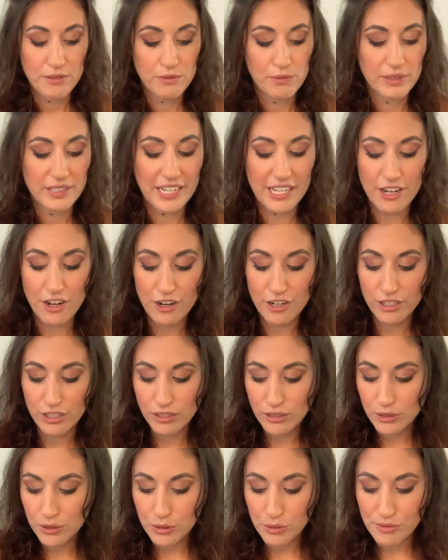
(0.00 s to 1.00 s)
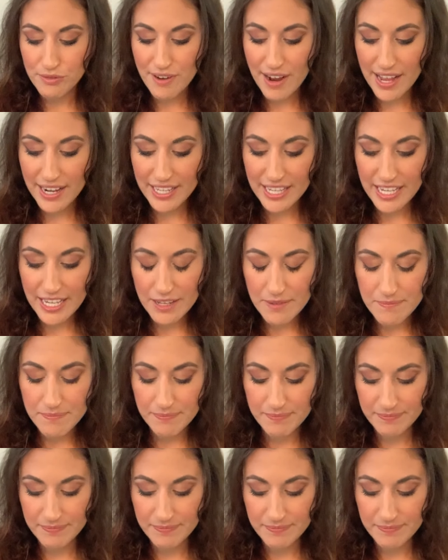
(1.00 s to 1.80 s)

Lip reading: We'll get our glue ready.